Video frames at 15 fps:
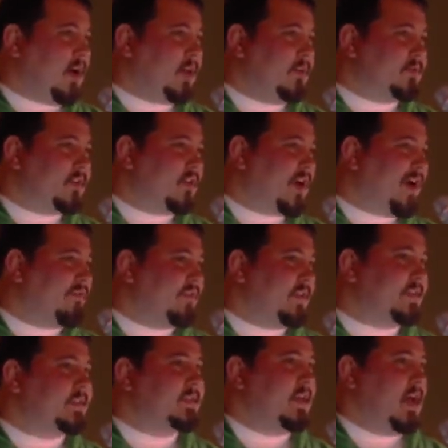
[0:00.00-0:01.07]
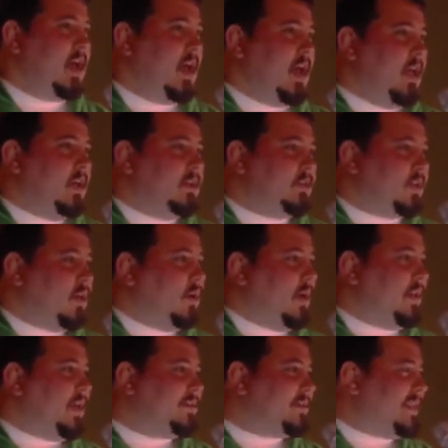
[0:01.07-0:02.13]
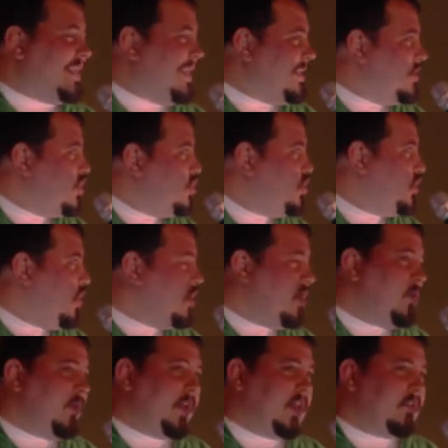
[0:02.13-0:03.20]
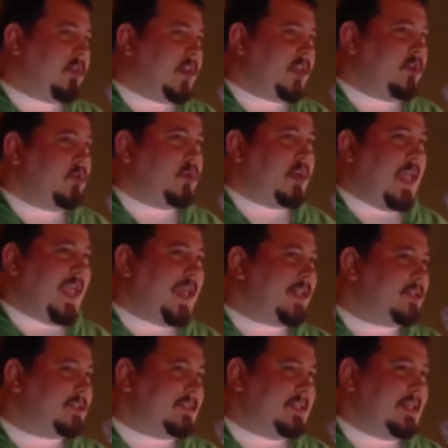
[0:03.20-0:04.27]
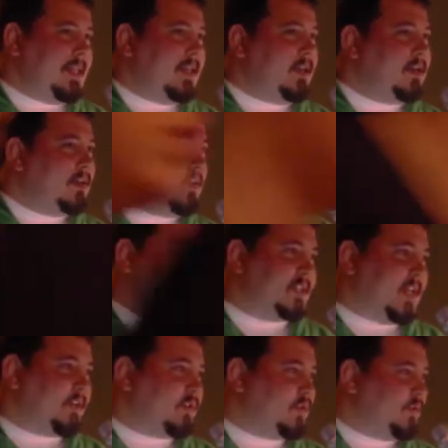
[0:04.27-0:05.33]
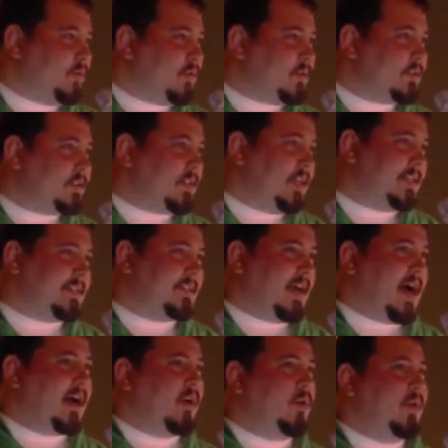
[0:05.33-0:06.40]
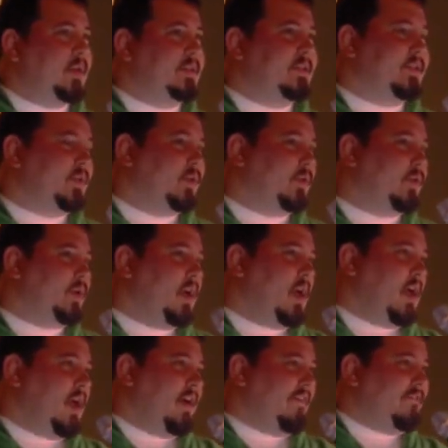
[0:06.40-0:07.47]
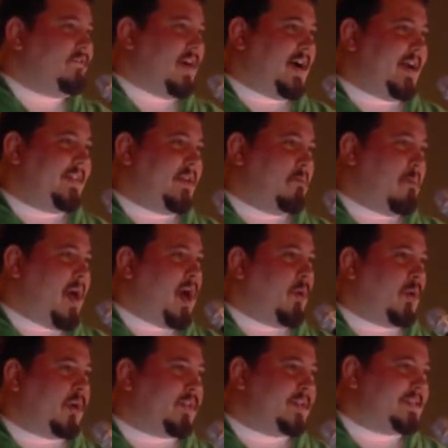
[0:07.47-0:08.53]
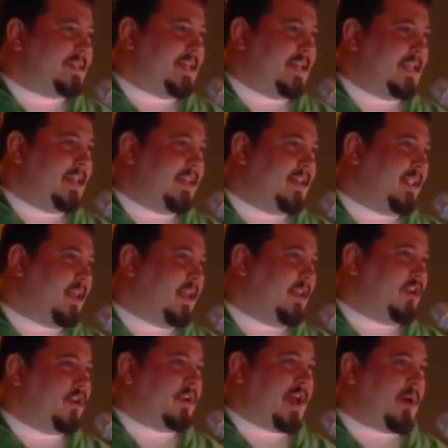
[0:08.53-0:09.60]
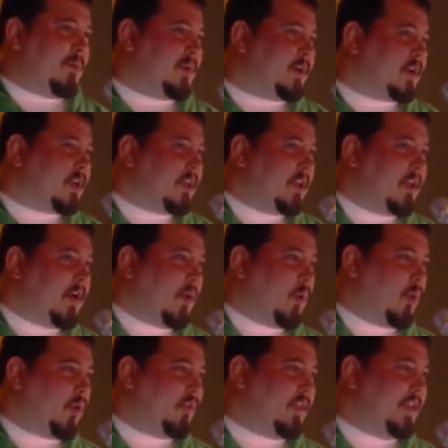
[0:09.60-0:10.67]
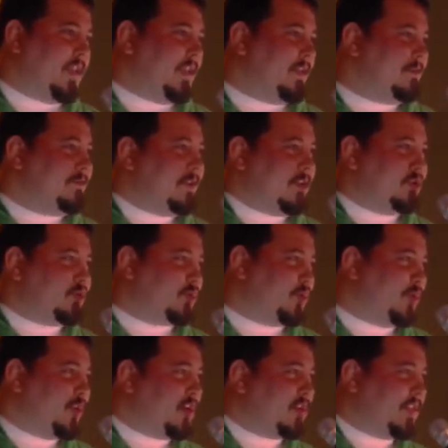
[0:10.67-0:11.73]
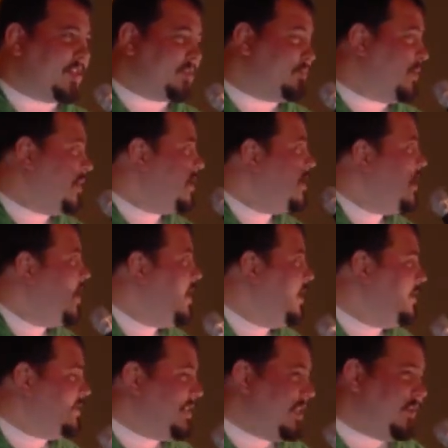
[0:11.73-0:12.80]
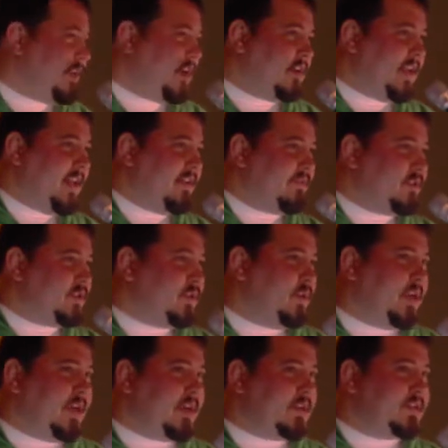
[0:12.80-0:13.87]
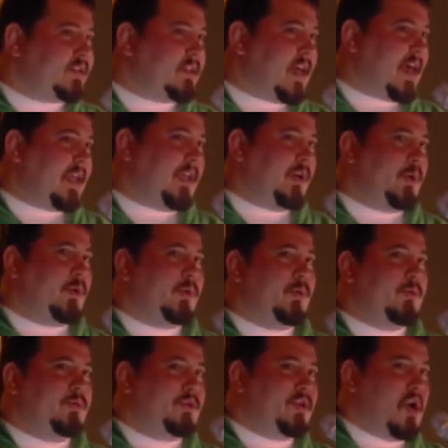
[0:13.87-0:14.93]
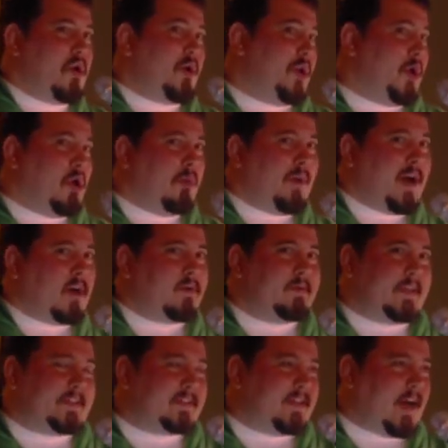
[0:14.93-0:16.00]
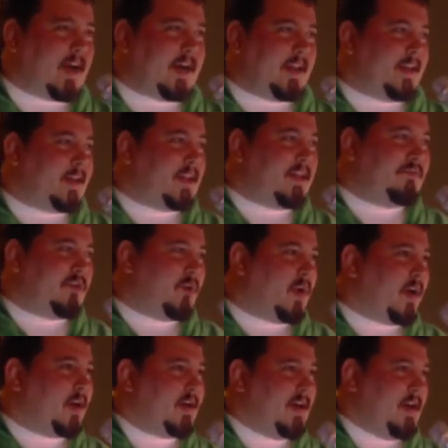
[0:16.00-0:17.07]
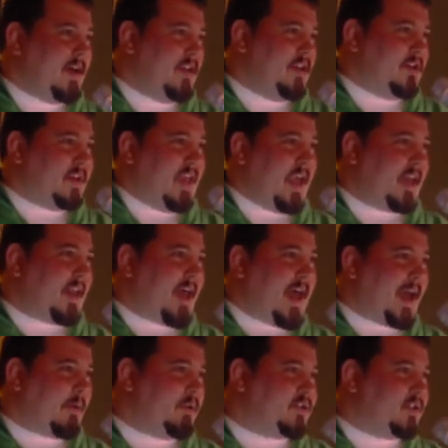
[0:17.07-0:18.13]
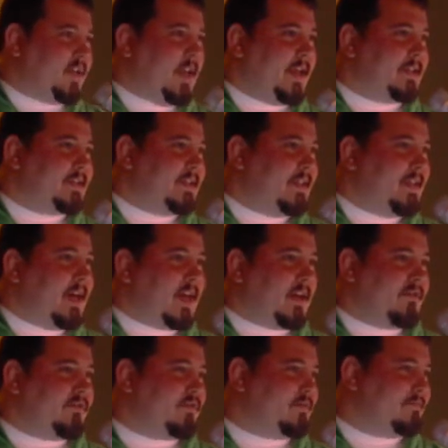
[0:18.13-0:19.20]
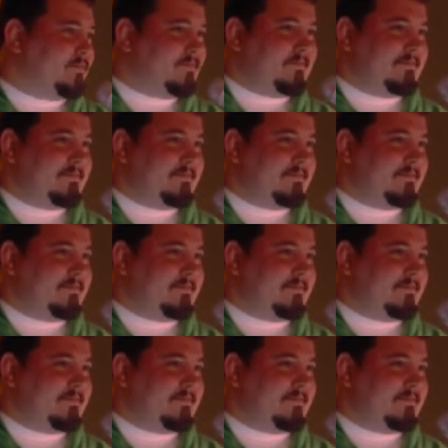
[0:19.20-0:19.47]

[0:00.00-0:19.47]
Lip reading: using GraphViz. So it doesn't show you anything you can't see using other tools. It's not going to find the malware that's hidden in your network or the intruder that's been stealing your data for 2 years that you don't know about. It's not going to give you a you can't hack what you can't see kind of